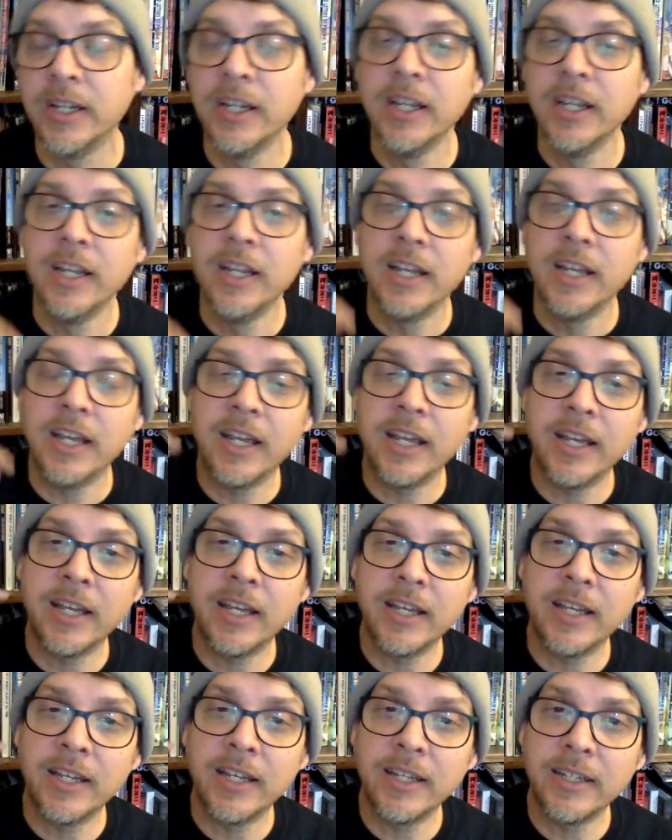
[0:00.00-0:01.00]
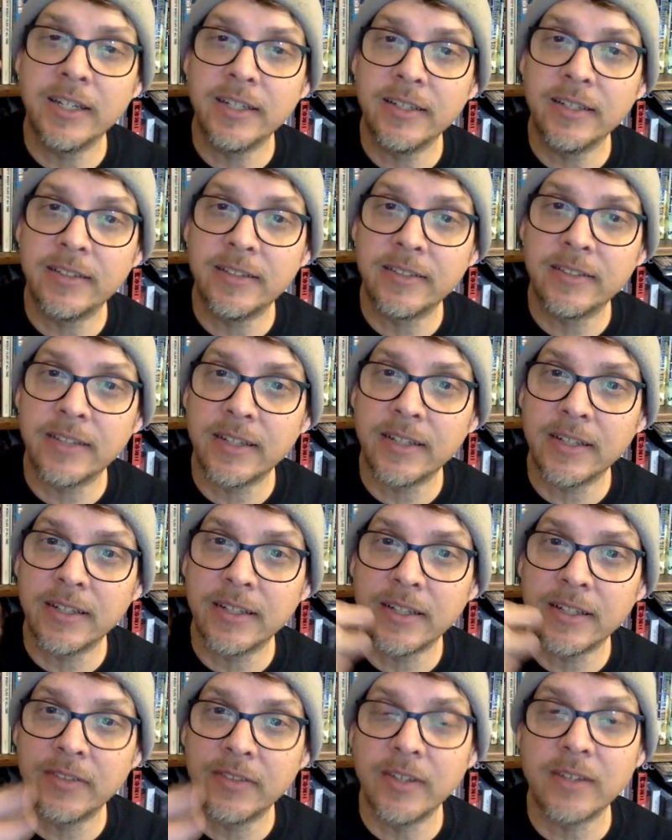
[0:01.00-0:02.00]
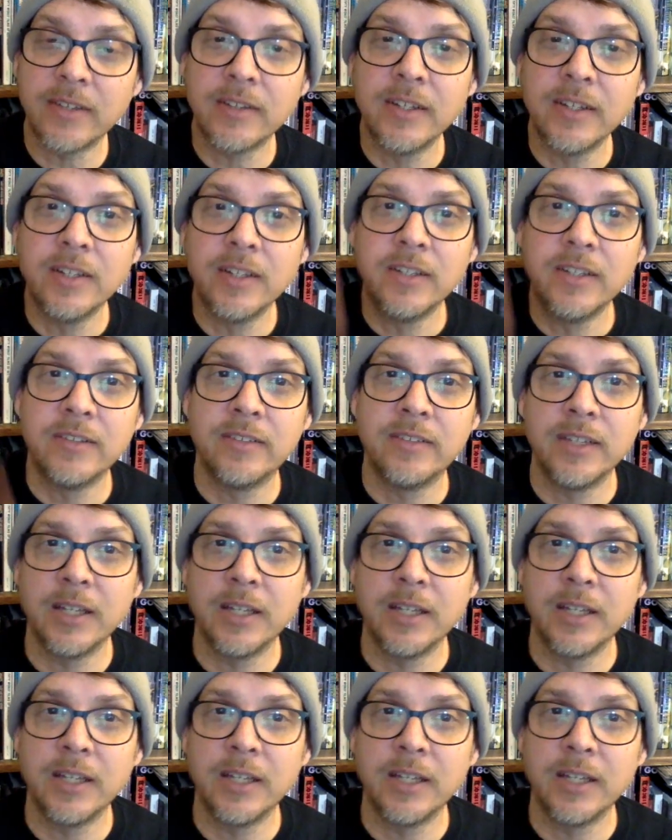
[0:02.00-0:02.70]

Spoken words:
And that's it. See you later.